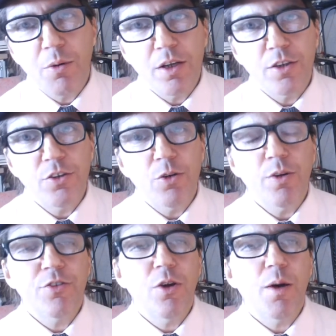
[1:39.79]
we're going to do
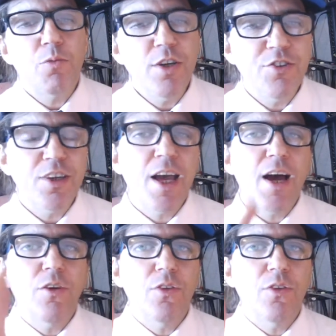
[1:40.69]
it. So I'm reaching out